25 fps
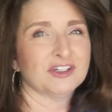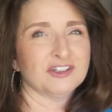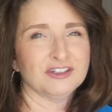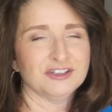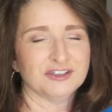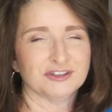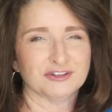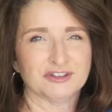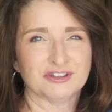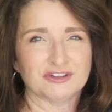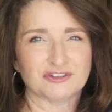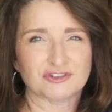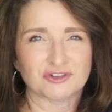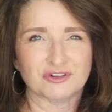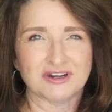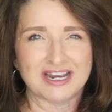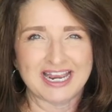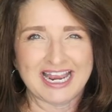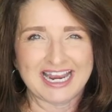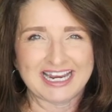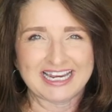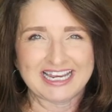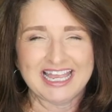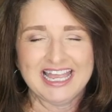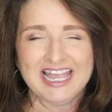the clearance
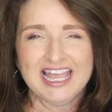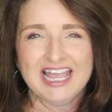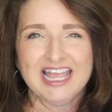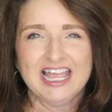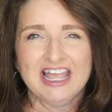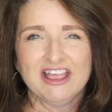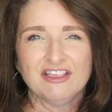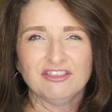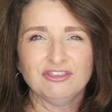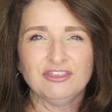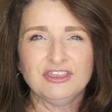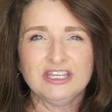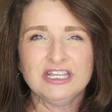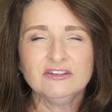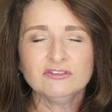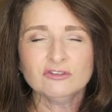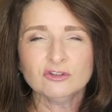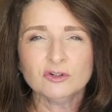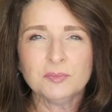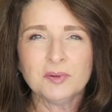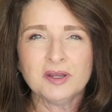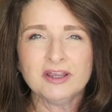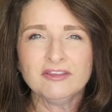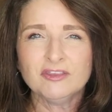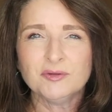rack. These
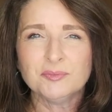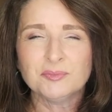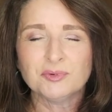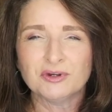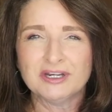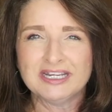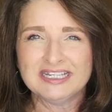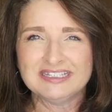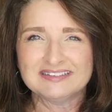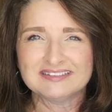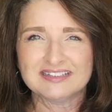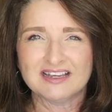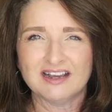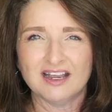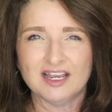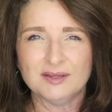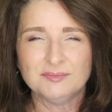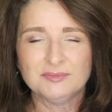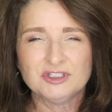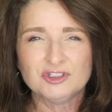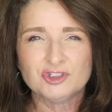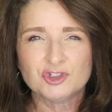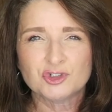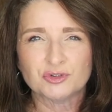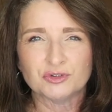are by the brand
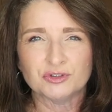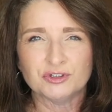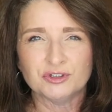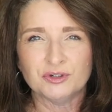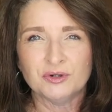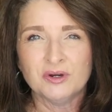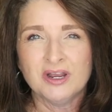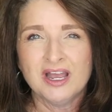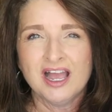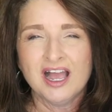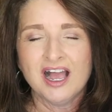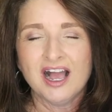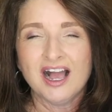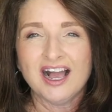Time and Tru.